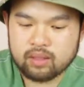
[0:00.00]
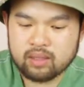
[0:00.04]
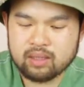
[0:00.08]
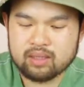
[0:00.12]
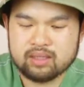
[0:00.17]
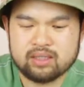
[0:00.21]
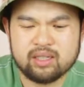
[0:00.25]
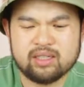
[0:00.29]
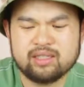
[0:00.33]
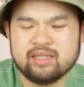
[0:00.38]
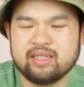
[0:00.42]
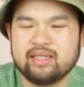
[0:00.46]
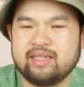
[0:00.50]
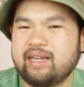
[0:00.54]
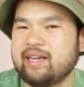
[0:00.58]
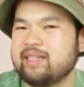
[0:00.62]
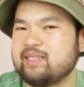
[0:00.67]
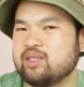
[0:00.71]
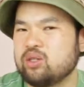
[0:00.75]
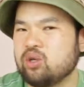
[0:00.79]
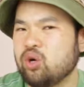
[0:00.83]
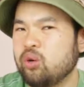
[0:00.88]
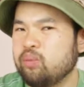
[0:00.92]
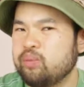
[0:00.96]
just in case
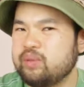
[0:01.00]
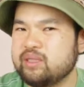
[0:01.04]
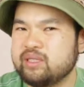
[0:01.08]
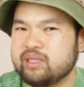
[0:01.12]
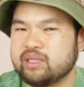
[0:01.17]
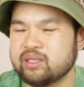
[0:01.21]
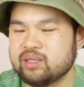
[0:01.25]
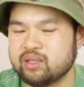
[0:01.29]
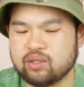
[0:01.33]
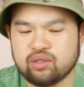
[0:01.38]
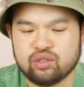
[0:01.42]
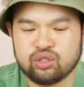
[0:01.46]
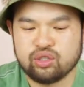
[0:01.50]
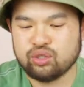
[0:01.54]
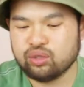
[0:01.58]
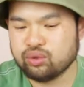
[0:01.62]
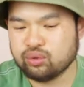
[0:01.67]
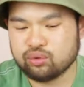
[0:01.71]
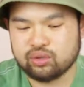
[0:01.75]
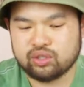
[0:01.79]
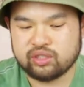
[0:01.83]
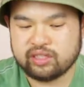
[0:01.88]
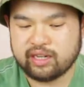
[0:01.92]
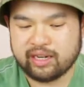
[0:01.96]
the composition of the
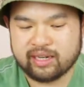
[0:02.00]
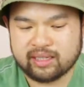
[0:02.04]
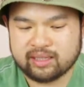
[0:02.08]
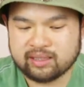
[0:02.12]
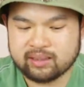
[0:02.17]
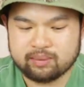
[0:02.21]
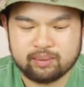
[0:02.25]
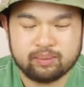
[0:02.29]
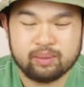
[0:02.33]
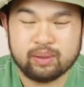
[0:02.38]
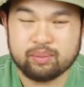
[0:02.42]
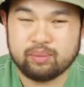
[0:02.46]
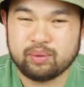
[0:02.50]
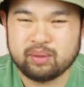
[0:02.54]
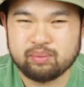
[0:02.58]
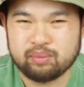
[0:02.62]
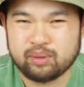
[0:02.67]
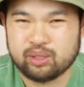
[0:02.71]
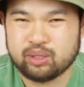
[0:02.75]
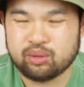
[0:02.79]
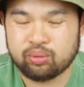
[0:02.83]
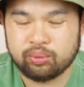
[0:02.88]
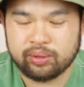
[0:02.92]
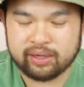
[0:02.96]
noodles changed in
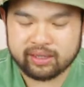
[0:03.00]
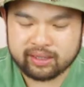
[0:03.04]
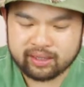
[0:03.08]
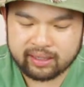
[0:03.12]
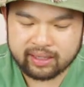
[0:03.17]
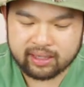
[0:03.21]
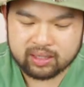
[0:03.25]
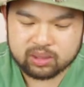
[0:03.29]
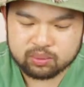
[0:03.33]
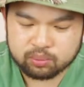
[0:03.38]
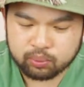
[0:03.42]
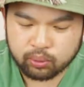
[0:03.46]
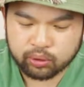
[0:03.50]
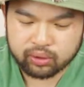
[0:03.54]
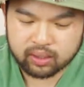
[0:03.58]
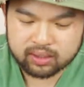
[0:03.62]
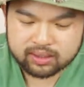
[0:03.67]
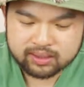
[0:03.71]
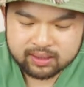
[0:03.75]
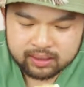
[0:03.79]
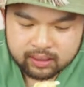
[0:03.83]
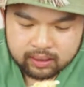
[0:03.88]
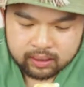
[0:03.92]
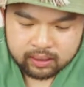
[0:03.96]
between each product.